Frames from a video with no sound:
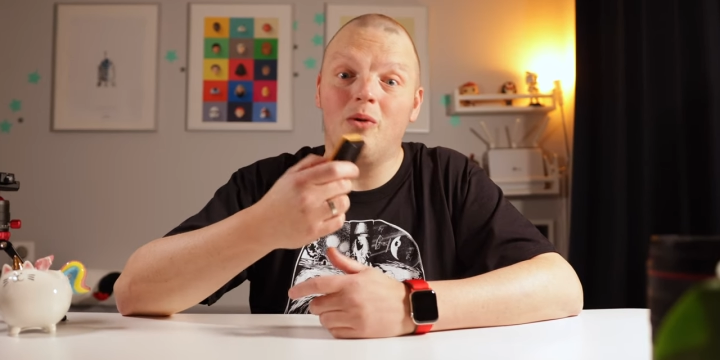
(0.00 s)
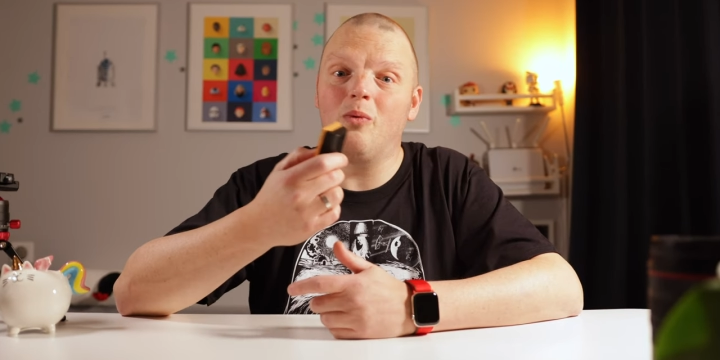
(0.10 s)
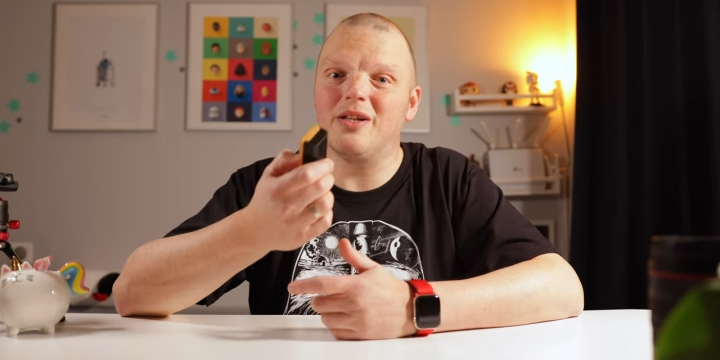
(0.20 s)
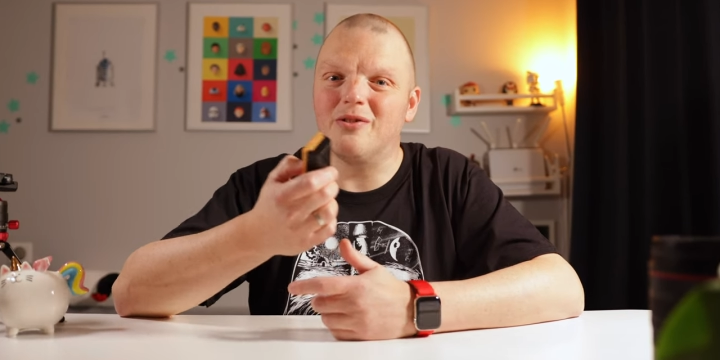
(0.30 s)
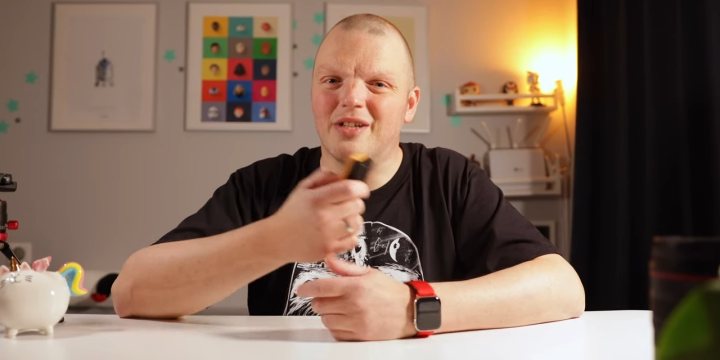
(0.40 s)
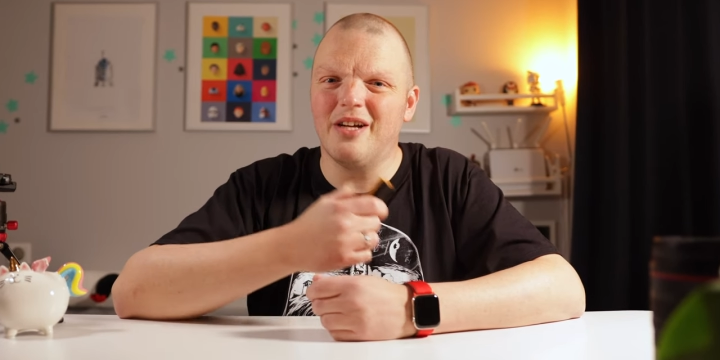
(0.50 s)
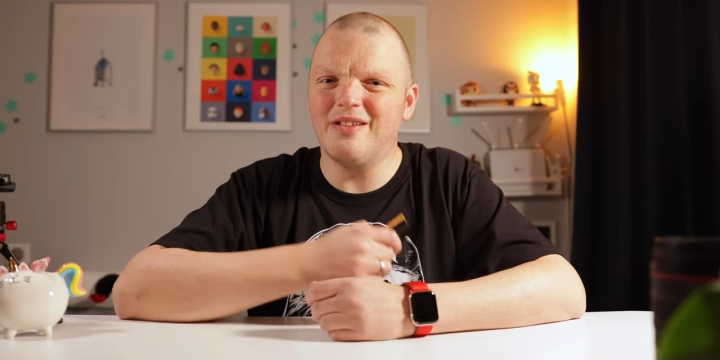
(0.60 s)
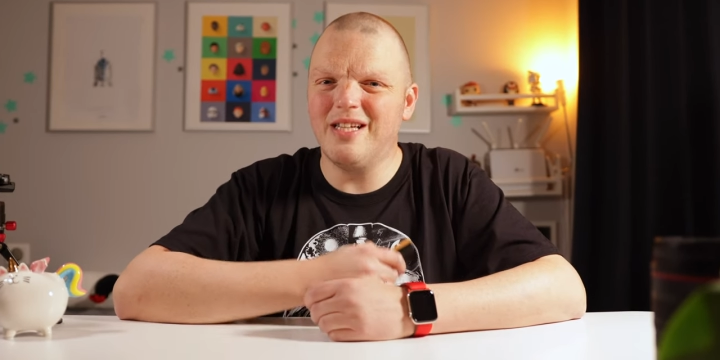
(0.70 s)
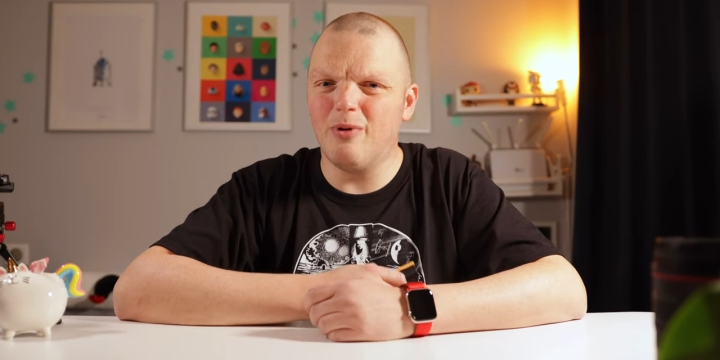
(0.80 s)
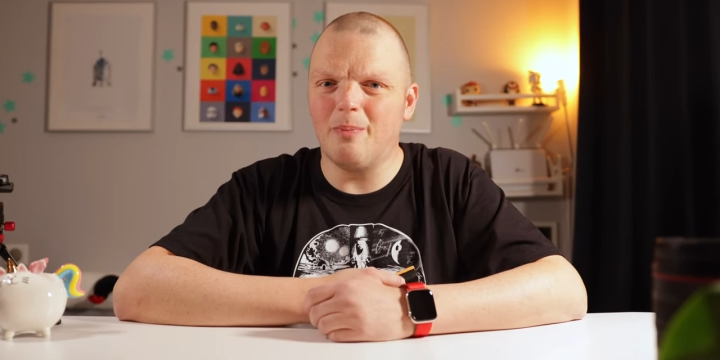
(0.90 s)
when you're not
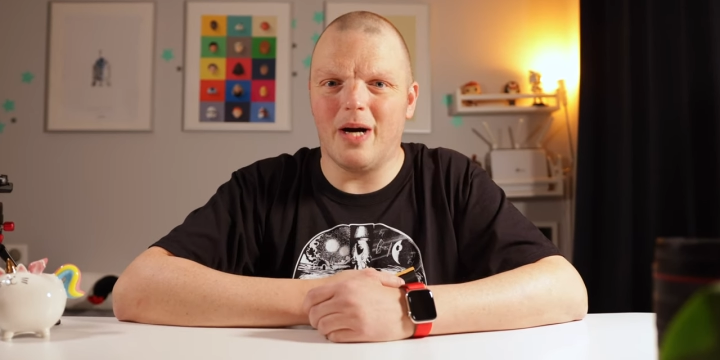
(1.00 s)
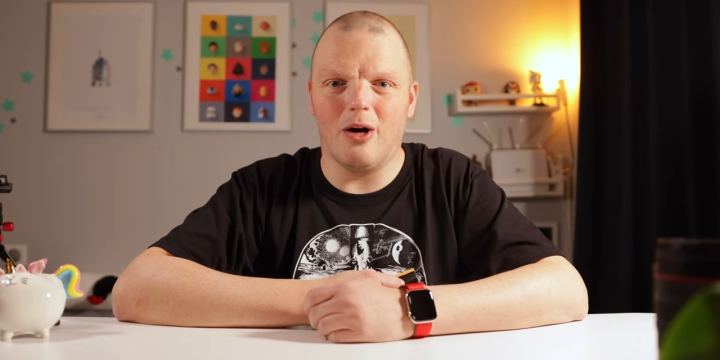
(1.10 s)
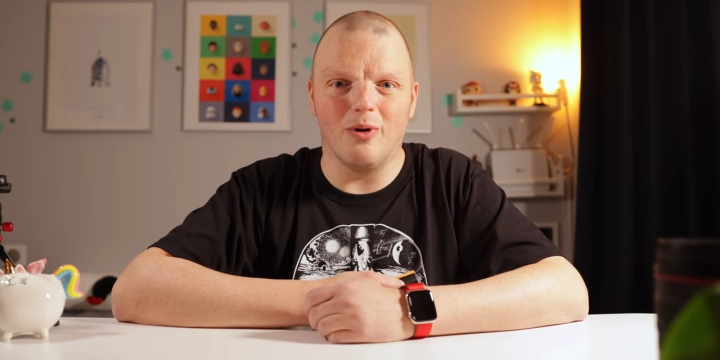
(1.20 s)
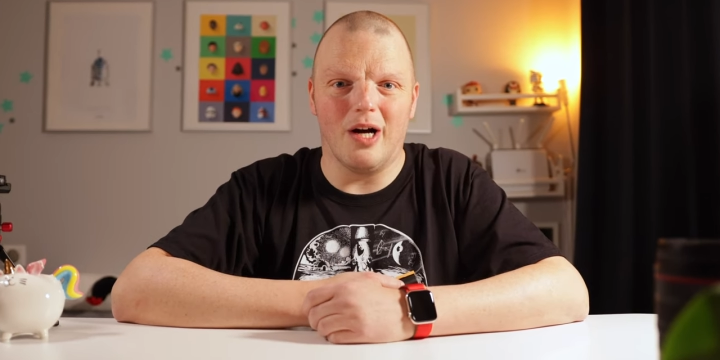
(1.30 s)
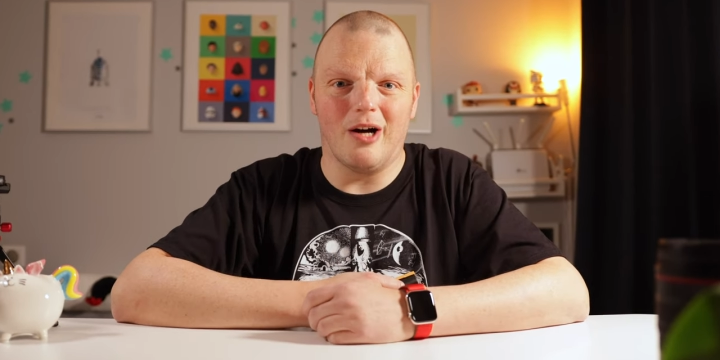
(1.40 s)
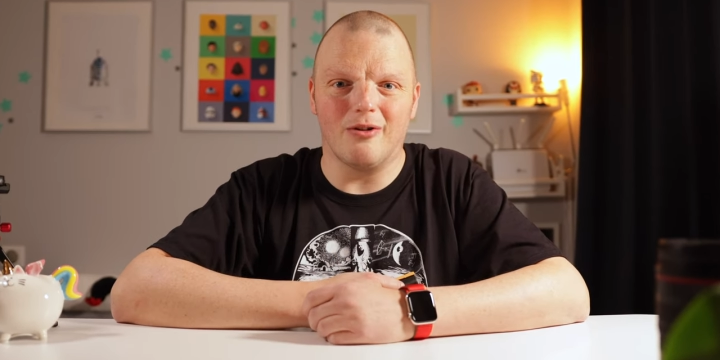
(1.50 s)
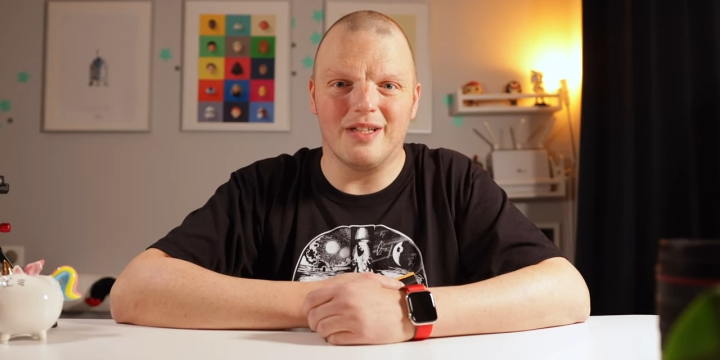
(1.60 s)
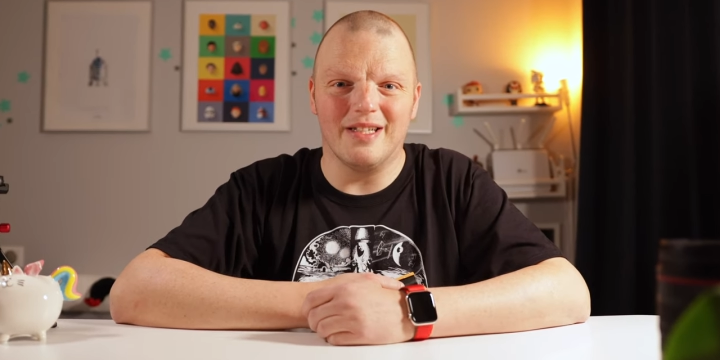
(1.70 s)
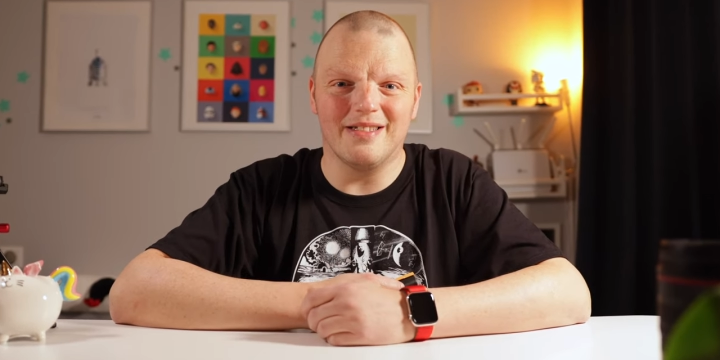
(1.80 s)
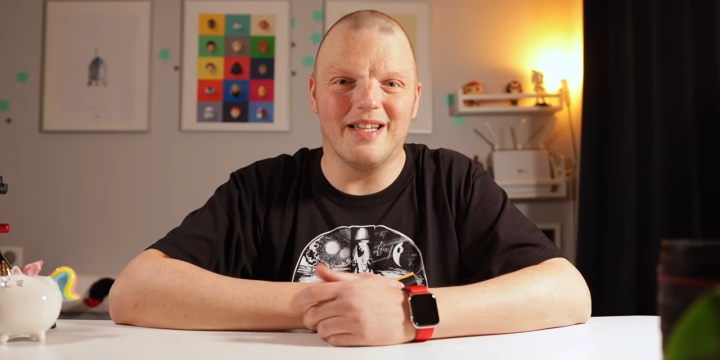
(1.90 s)
near a power
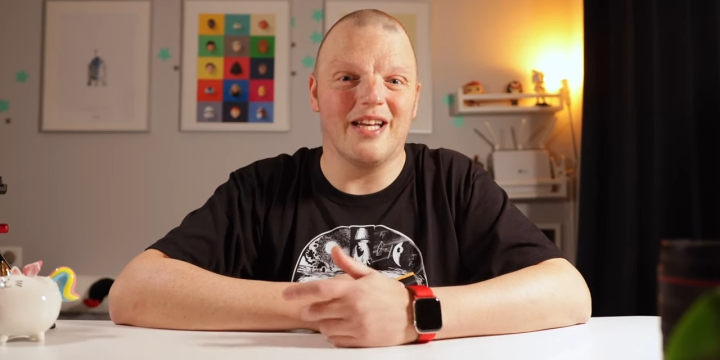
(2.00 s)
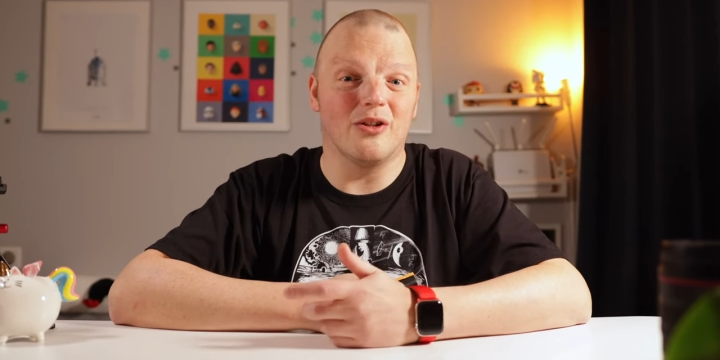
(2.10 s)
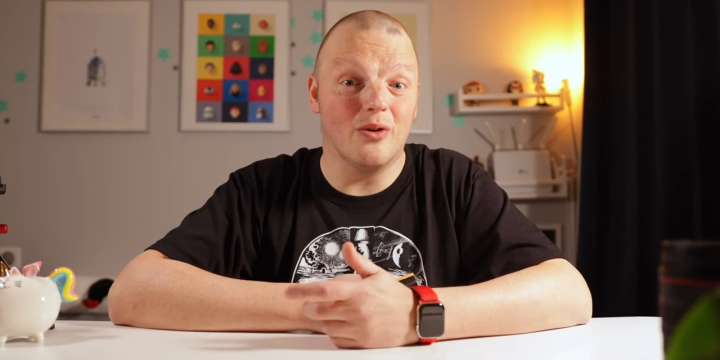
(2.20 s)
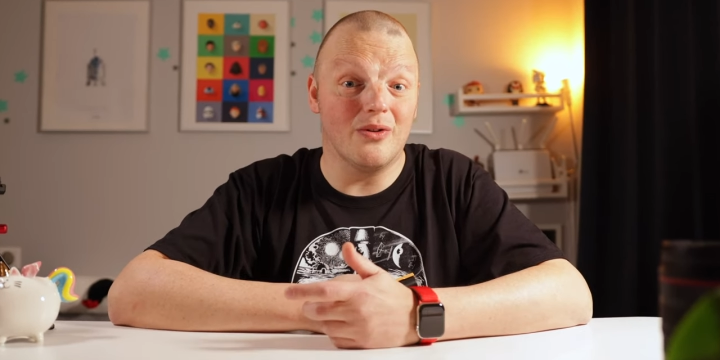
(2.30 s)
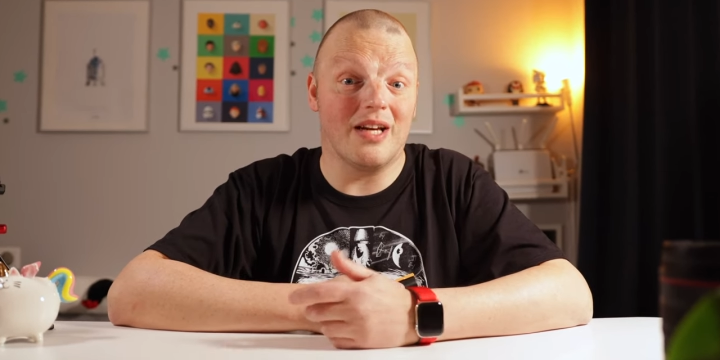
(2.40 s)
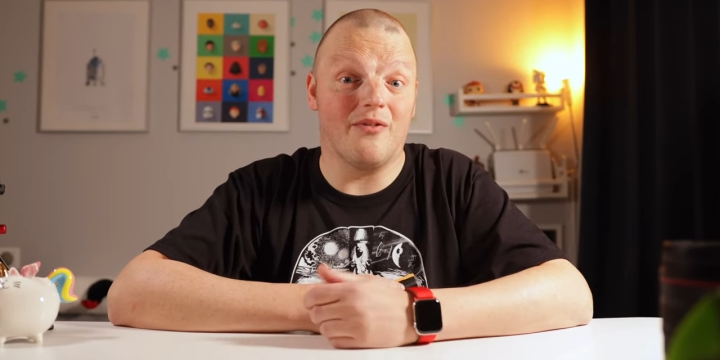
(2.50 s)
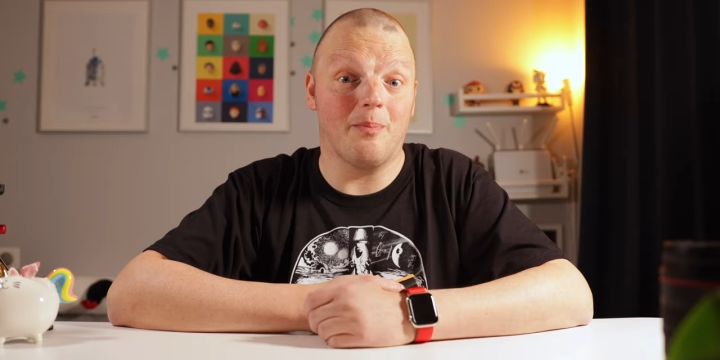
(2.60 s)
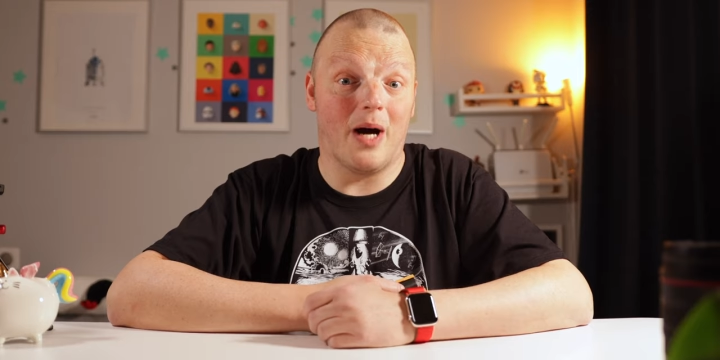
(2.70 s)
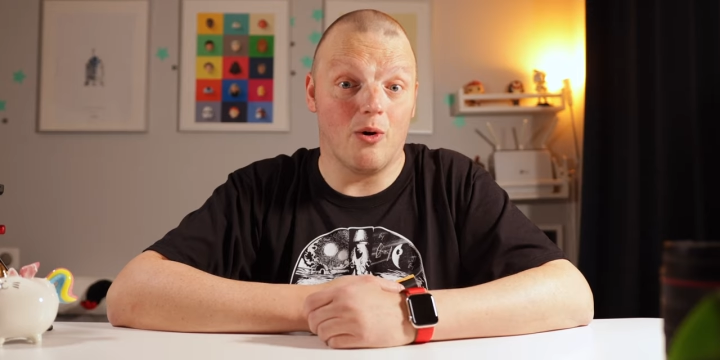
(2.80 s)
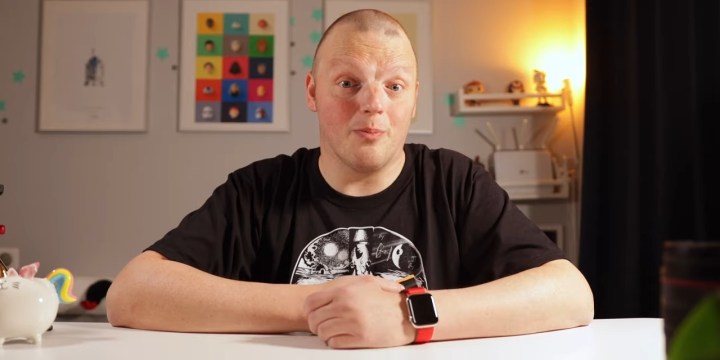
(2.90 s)
outlet and you don't have a
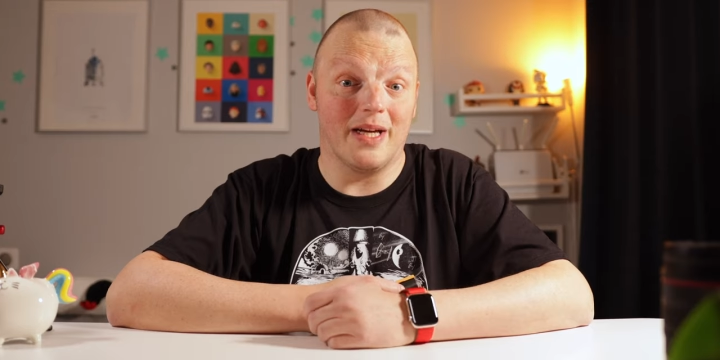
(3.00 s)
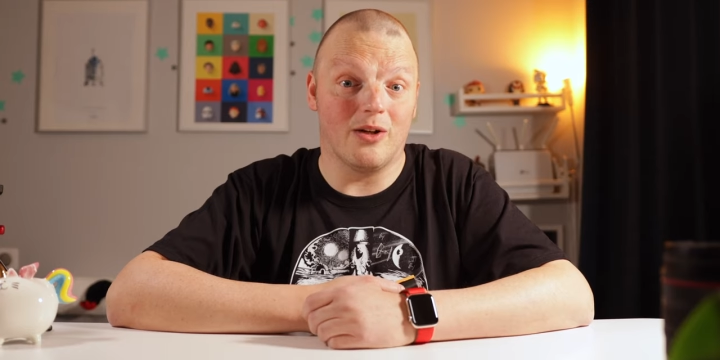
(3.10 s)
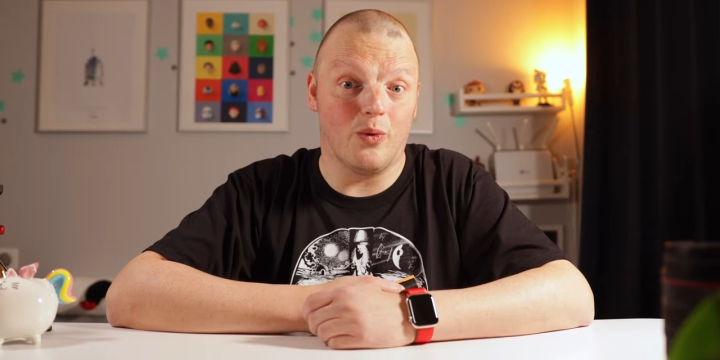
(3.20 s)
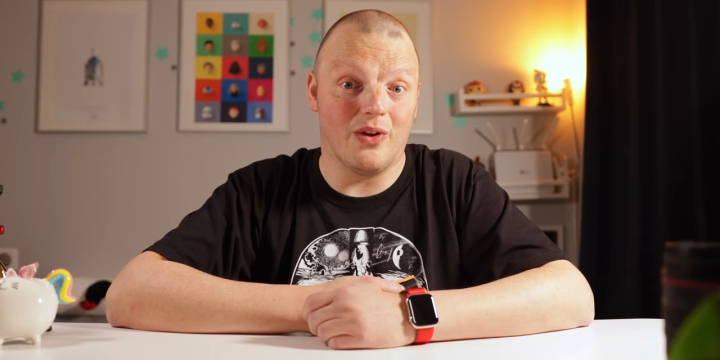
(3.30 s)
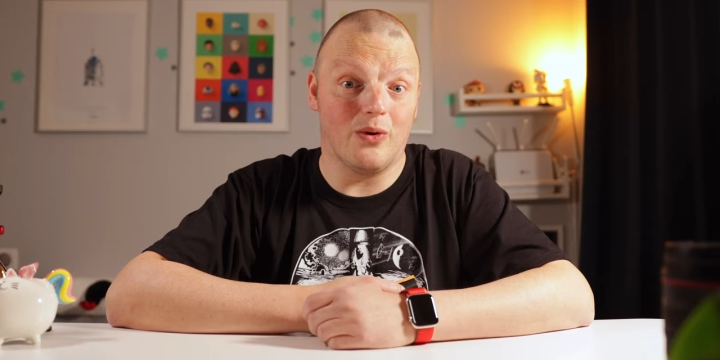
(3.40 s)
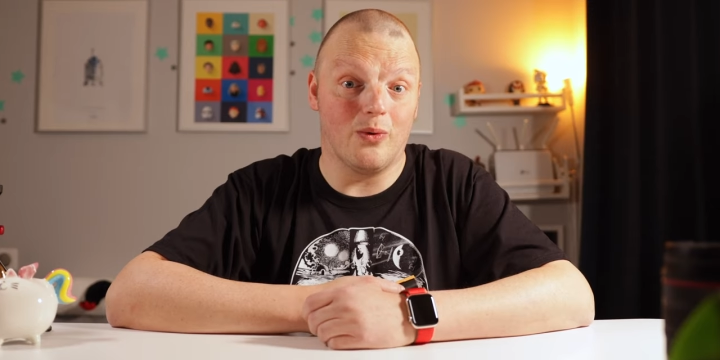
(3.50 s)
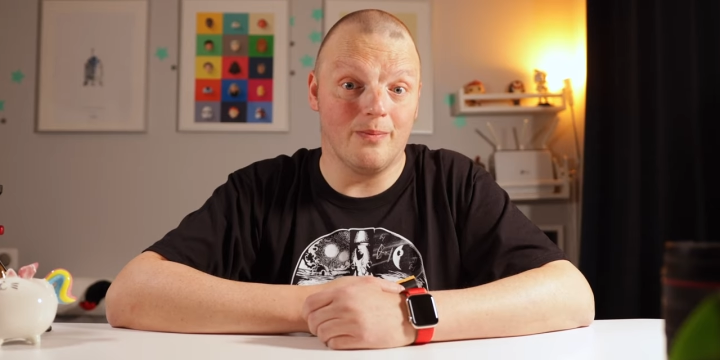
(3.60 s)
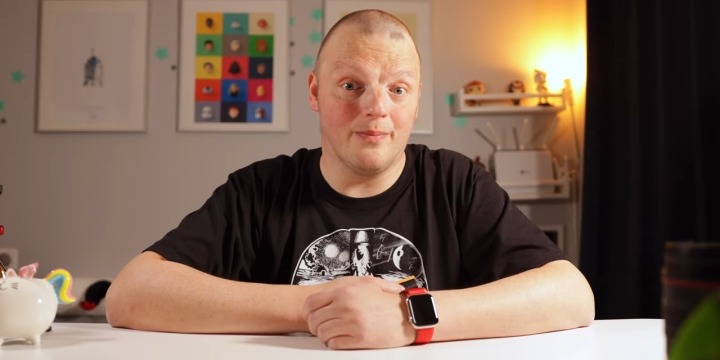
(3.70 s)
power bank with you.